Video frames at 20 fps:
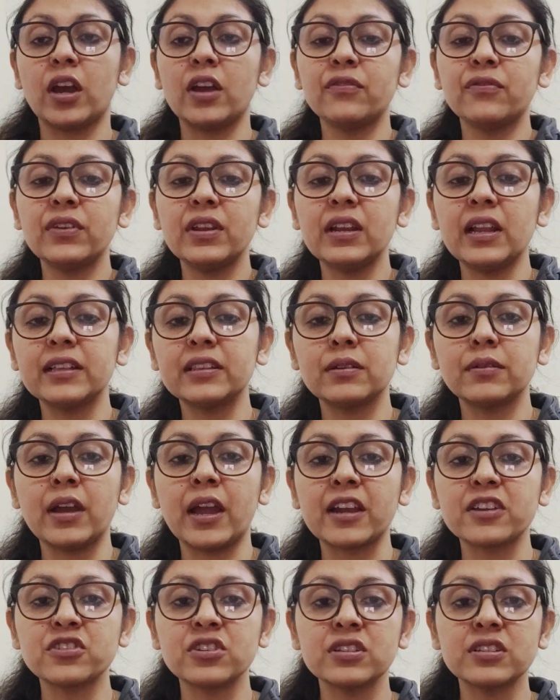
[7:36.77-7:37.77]
I feel like the
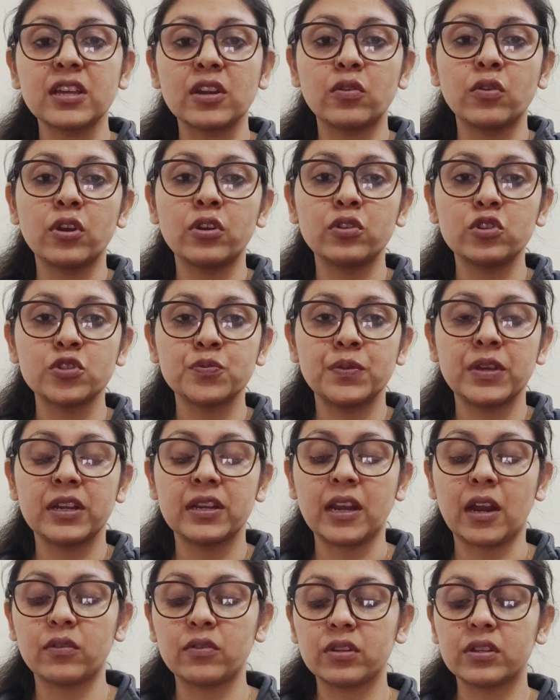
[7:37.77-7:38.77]
actions are going to
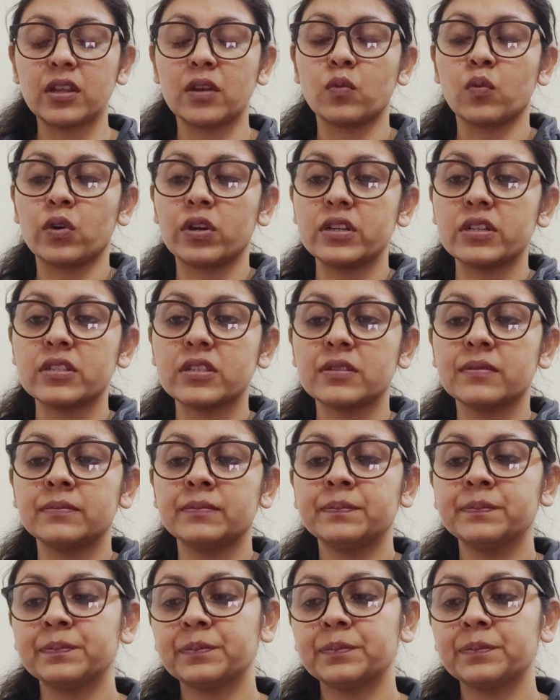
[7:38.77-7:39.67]
speak louder than words.